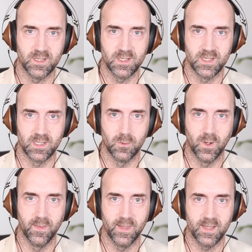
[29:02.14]
is the
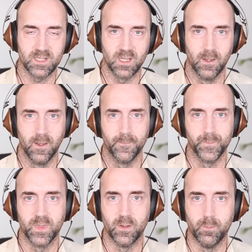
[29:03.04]
one that's
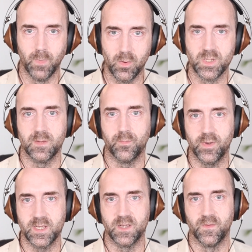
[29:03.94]
the most
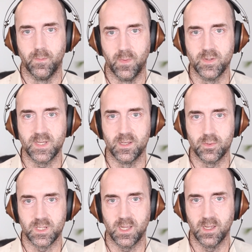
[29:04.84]
impressive and the most
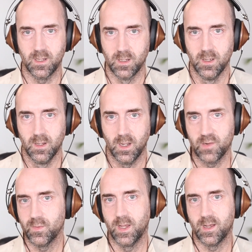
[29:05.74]
interesting. And
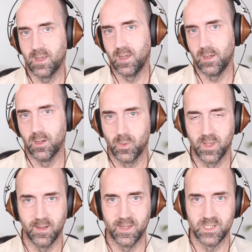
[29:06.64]
ironically, one of
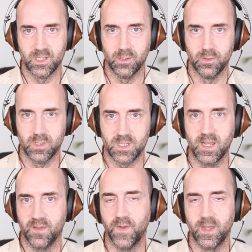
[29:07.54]
the least used. And
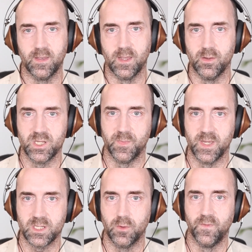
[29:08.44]
it's funny that it used to be
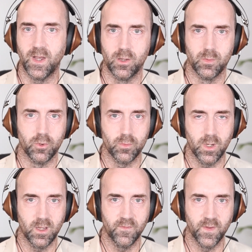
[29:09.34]
so valuable,
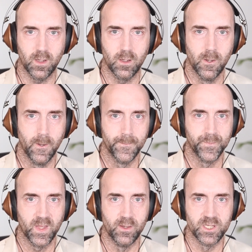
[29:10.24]
right? I think
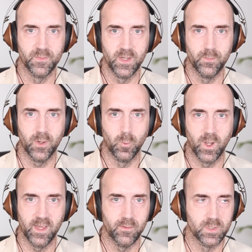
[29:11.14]
it used to be by
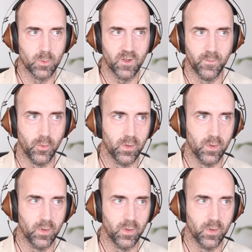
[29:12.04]
weight, it was worth more than